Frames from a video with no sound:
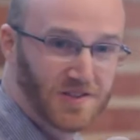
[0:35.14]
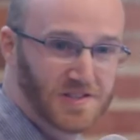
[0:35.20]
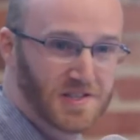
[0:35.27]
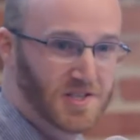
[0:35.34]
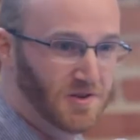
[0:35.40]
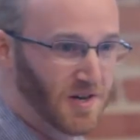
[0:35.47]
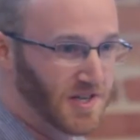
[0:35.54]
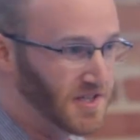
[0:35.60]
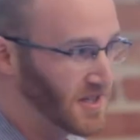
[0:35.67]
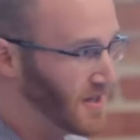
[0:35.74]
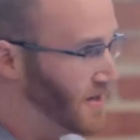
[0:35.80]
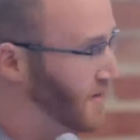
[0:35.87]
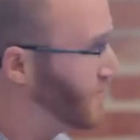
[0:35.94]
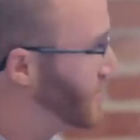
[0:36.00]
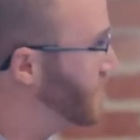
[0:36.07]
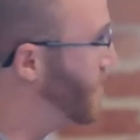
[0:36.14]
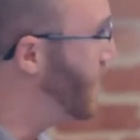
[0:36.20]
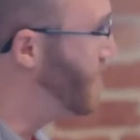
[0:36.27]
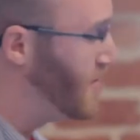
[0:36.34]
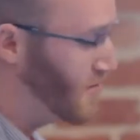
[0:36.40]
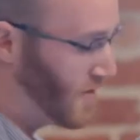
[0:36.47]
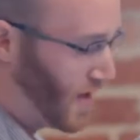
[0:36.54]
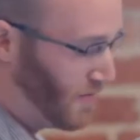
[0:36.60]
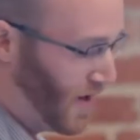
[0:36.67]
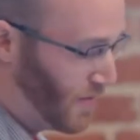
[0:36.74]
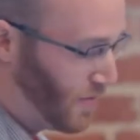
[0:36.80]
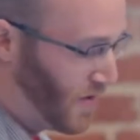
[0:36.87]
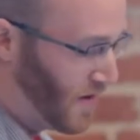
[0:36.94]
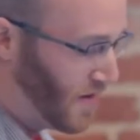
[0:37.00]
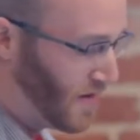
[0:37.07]
situation, which maybe you've come up
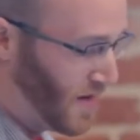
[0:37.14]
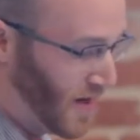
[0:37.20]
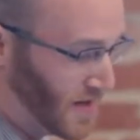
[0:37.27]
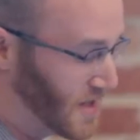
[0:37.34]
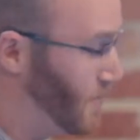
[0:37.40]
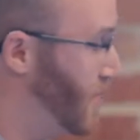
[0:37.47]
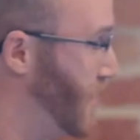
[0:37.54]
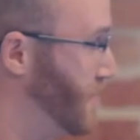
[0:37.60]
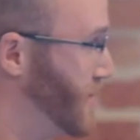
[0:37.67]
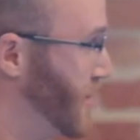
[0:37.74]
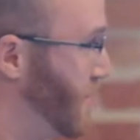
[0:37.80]
with. Someone comes to your